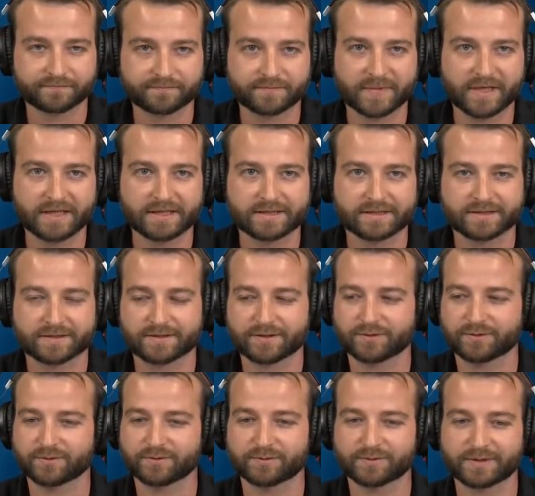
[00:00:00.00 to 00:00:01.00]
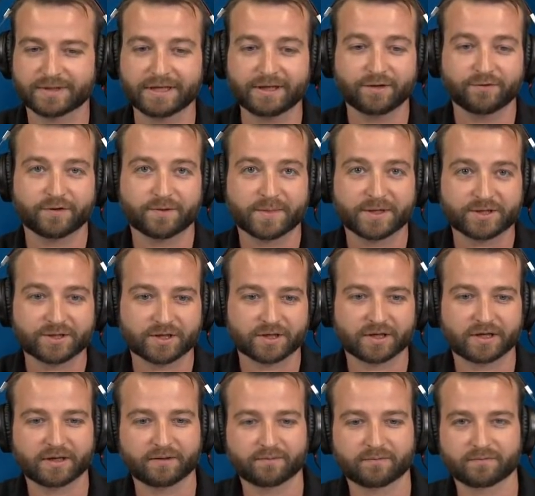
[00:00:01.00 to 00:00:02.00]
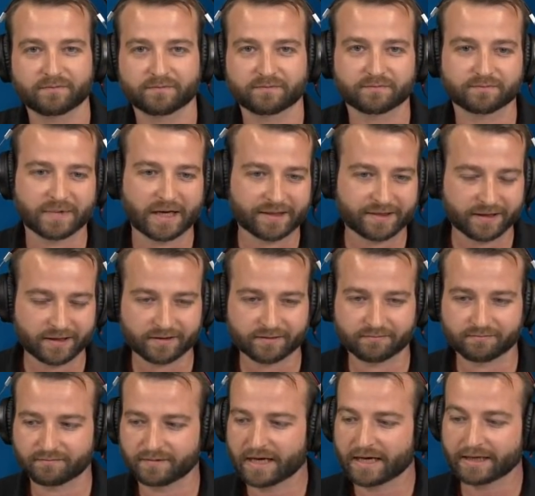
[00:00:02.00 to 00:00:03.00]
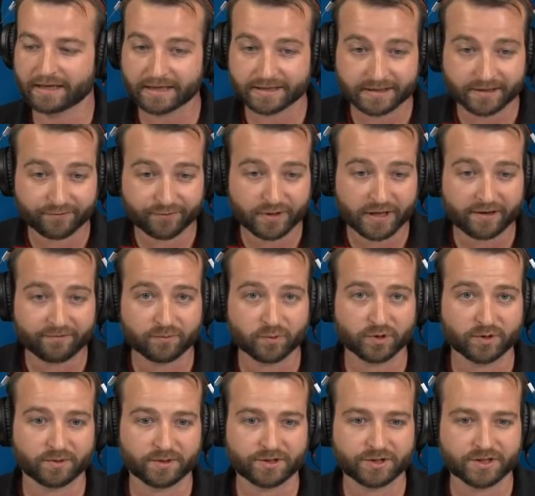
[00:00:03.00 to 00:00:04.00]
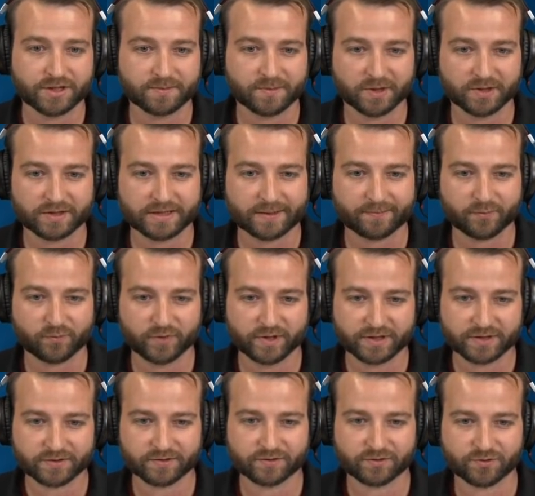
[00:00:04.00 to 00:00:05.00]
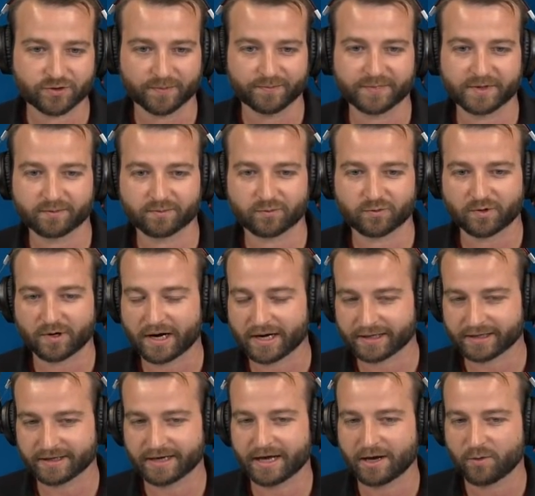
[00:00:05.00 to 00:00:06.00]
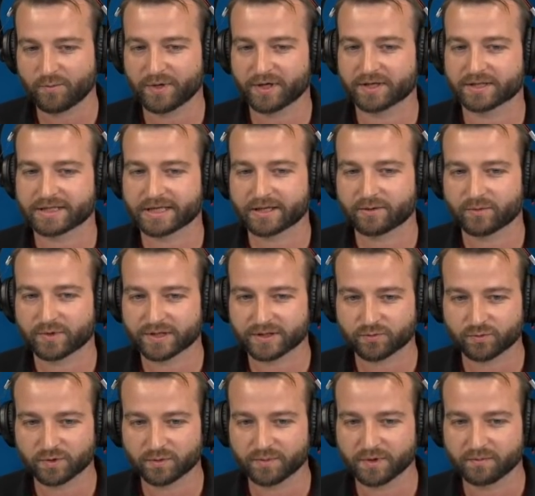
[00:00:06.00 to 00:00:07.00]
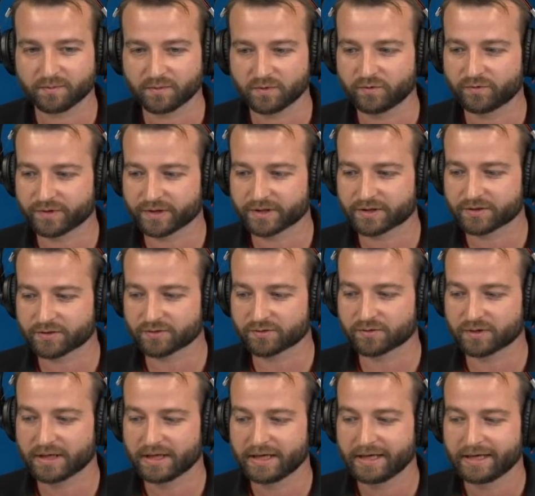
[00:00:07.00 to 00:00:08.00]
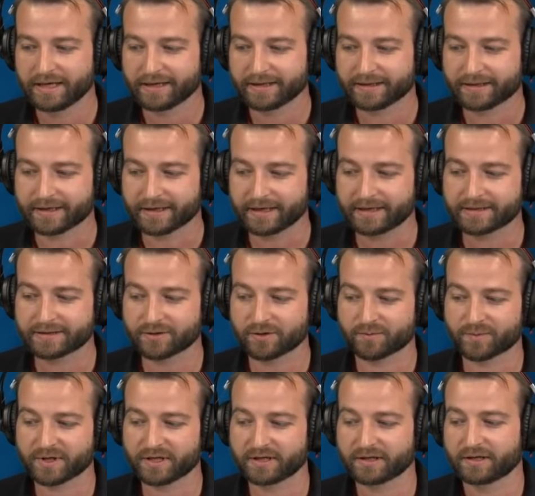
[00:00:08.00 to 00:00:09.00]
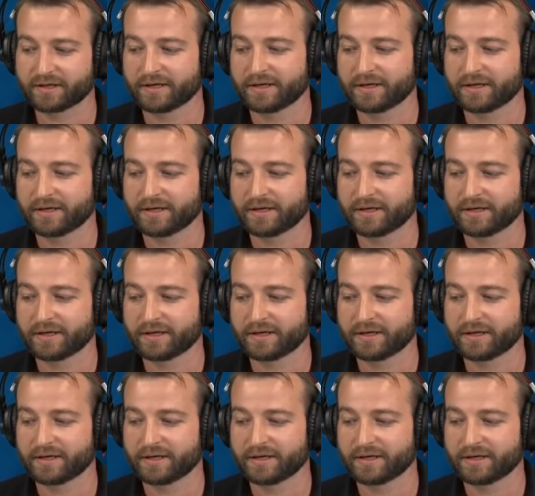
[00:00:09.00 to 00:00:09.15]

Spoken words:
Yes. So thank you very much. I think, guys, if you have more questions about submarines, drop them right now because otherwise we'll be moving to the next topic.